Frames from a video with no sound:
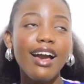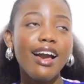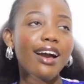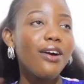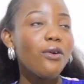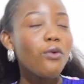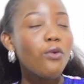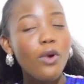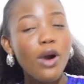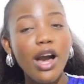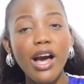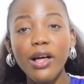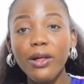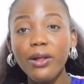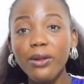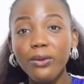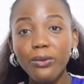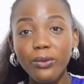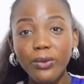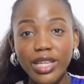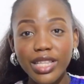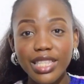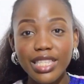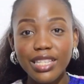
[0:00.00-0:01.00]
while
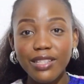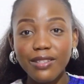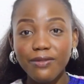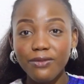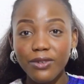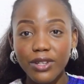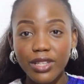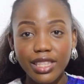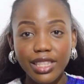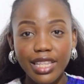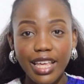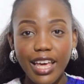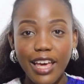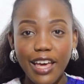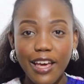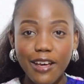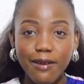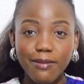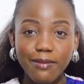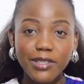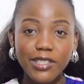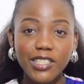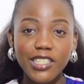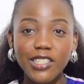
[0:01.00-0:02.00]
waiting for
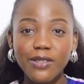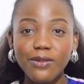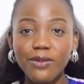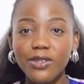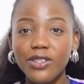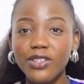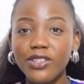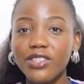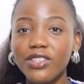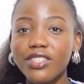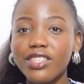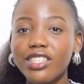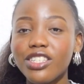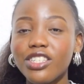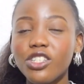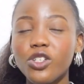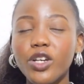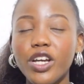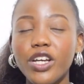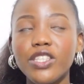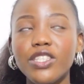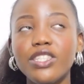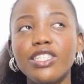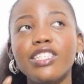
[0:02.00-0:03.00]
them, she was
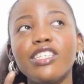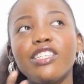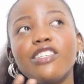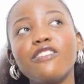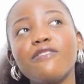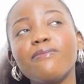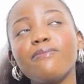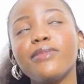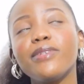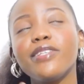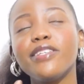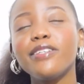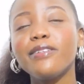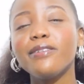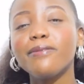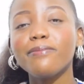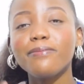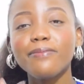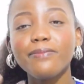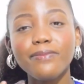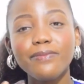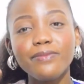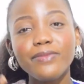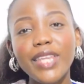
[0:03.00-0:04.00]
trying to give me
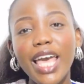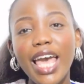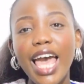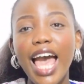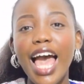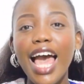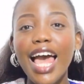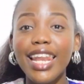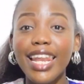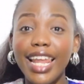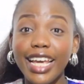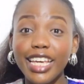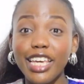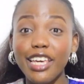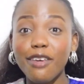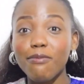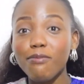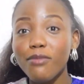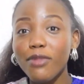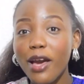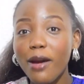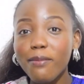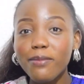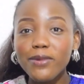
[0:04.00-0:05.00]
like a
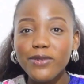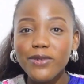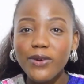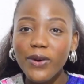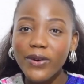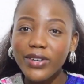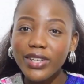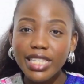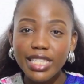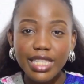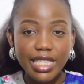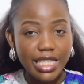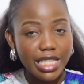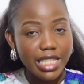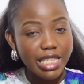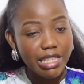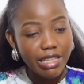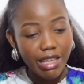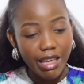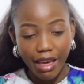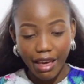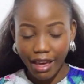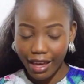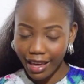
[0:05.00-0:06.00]
pep talk. See,
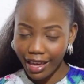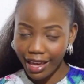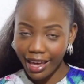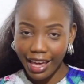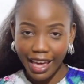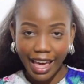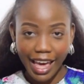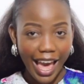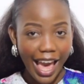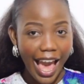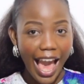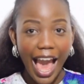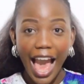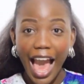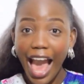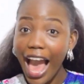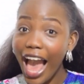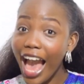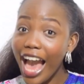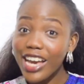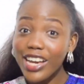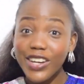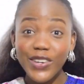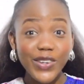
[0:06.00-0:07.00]

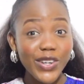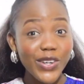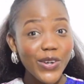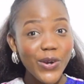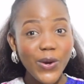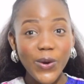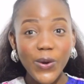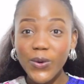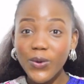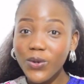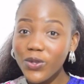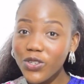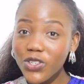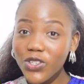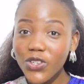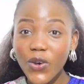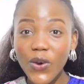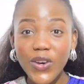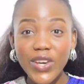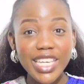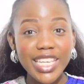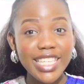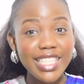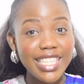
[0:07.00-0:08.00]

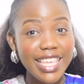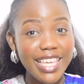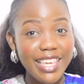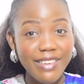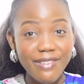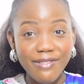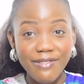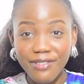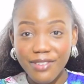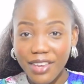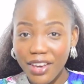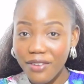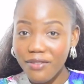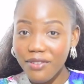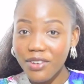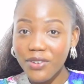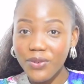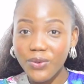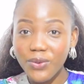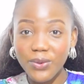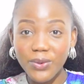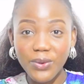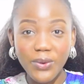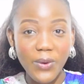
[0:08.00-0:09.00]
agriculture is a very
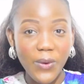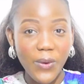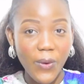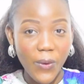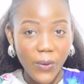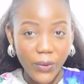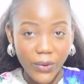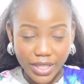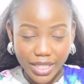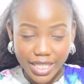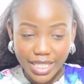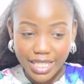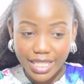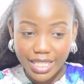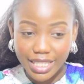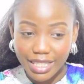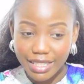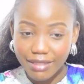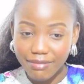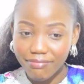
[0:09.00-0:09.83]
good course.